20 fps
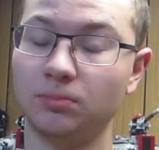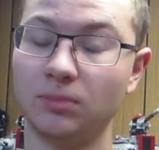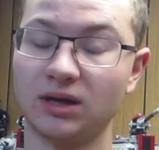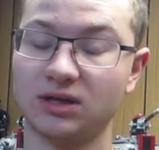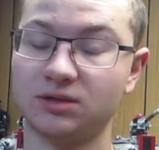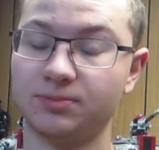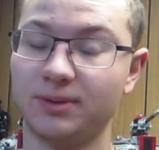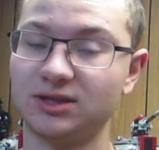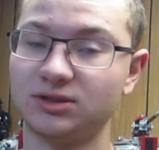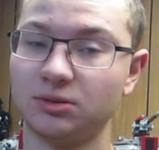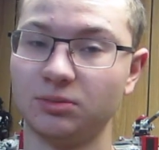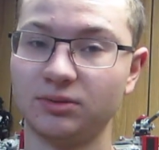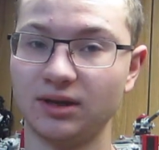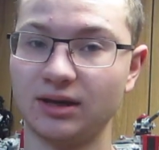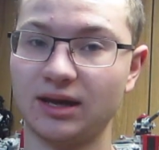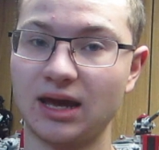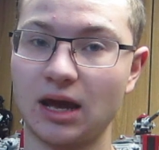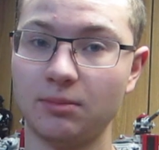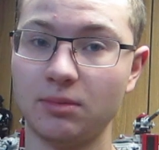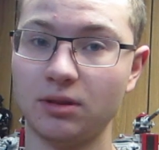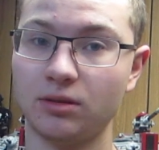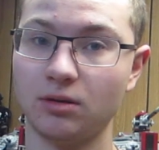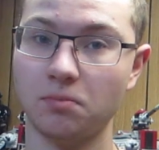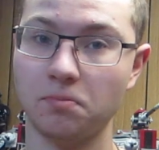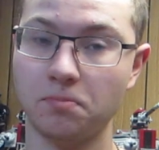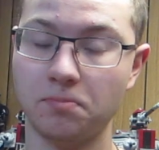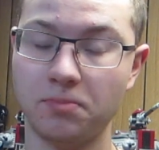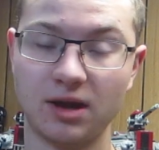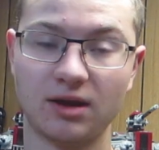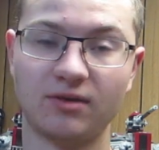especially with the academy, they're
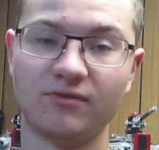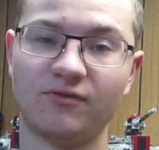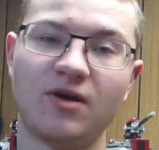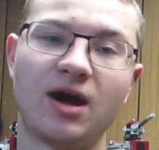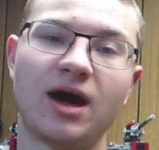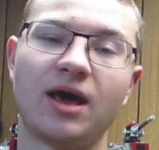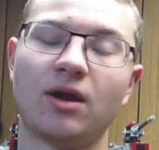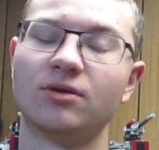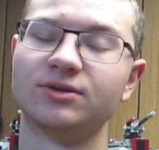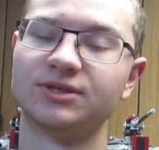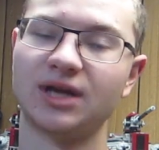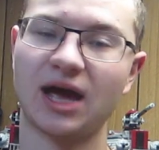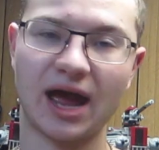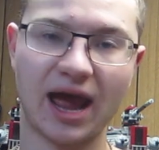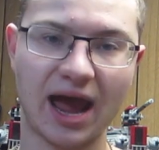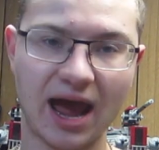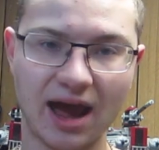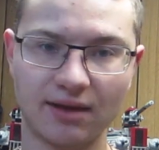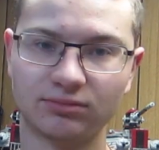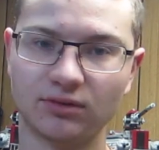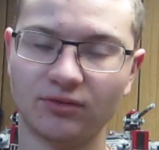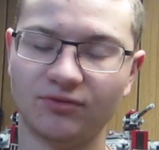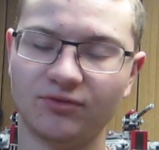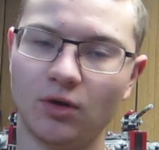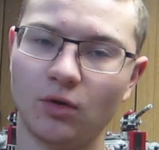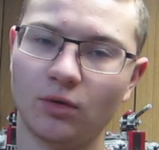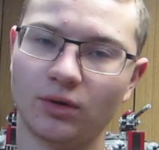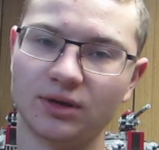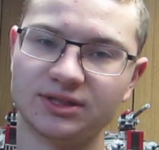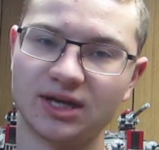big finals. I have to
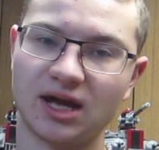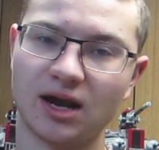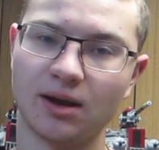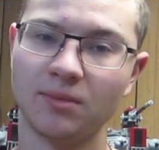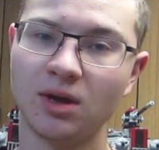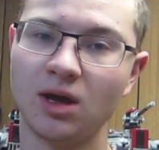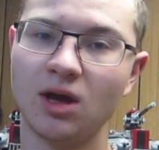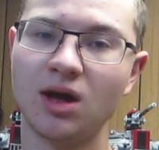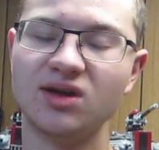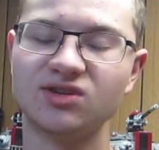focus on them.